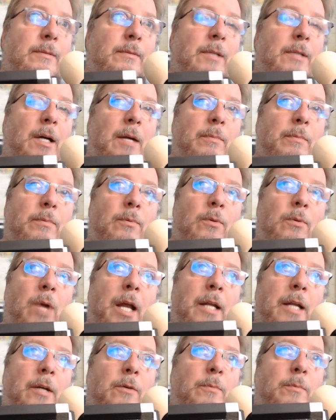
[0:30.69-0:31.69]
type
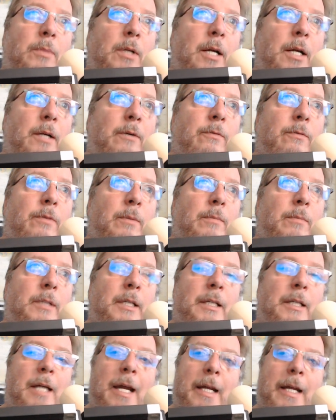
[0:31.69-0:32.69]
radio player from
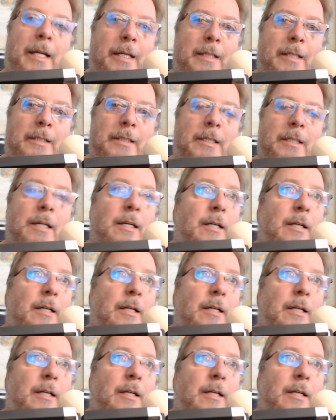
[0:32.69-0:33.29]
the 80s